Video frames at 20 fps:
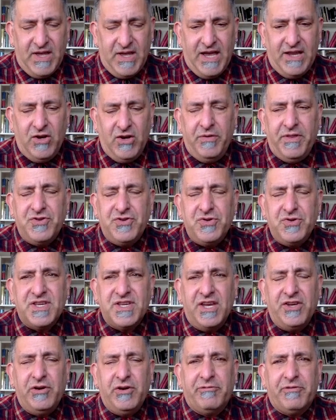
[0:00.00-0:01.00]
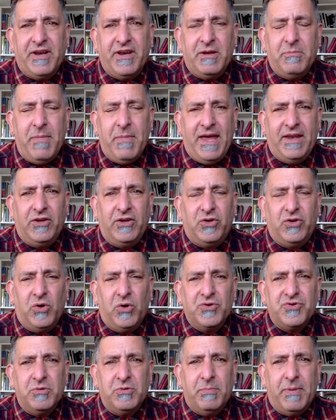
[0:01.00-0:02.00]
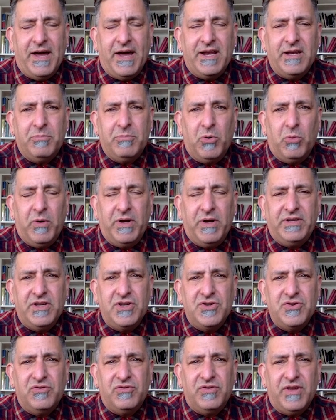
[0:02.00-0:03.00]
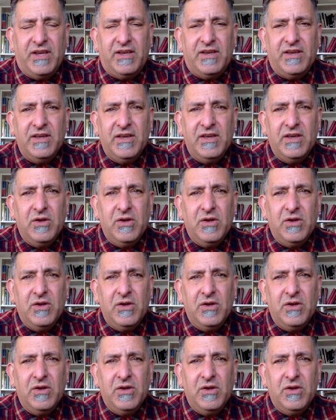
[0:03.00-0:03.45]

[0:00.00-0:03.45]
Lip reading: I know that you said your friend Amanda told you about it, but what did you think